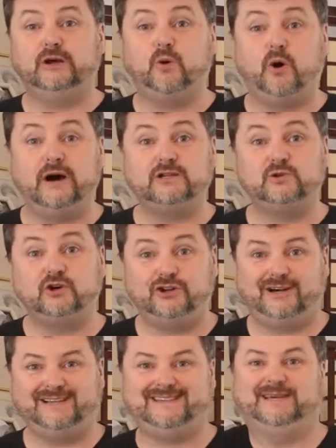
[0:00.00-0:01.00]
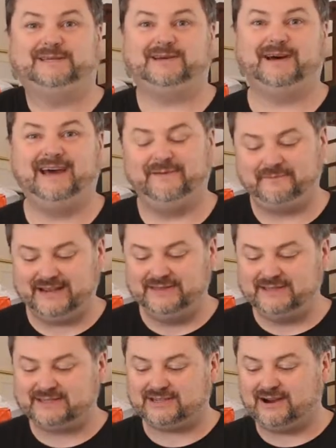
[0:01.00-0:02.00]
quite as organised as I have
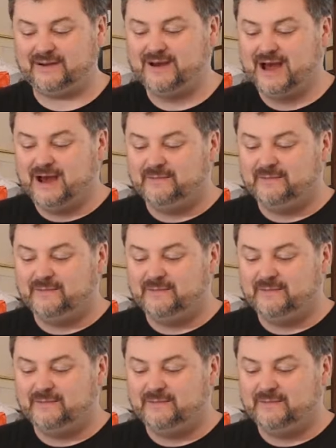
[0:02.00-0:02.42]
been this time.